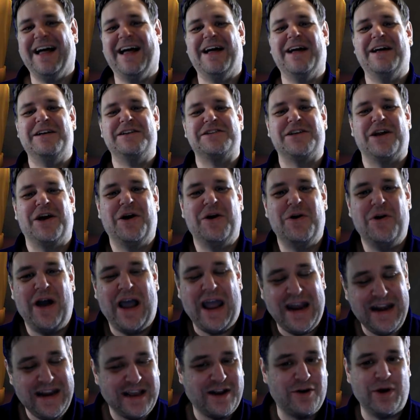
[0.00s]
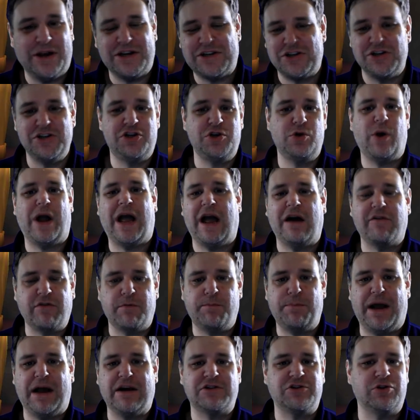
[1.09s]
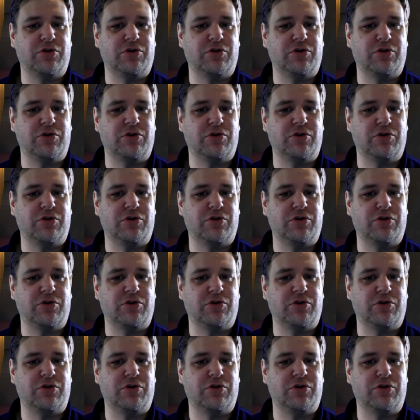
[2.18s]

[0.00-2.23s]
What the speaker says: So any questions you have about it